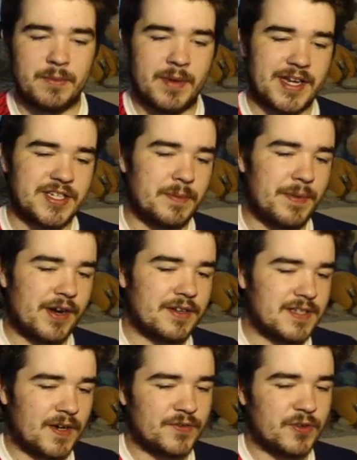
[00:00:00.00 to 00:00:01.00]
managed to pick
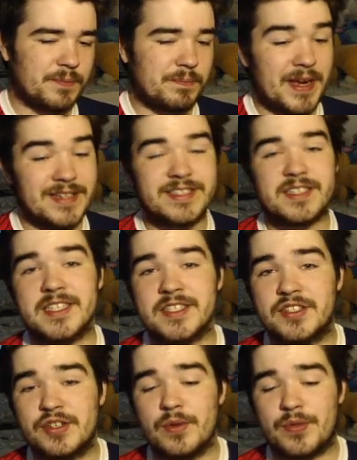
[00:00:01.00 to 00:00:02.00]
ourselves up basically
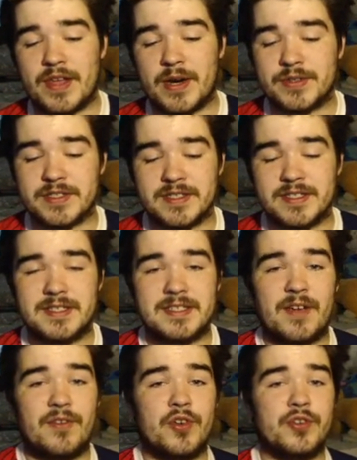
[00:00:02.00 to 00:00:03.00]

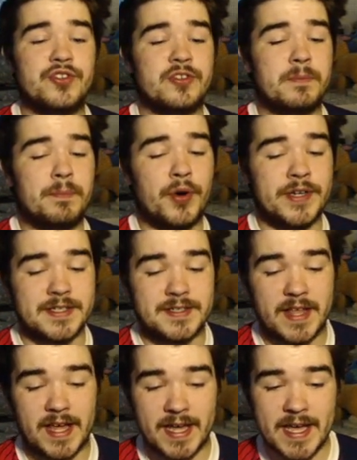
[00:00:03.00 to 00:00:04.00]
2,700 points
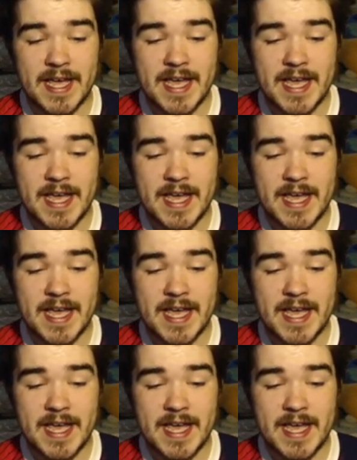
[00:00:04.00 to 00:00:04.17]
there.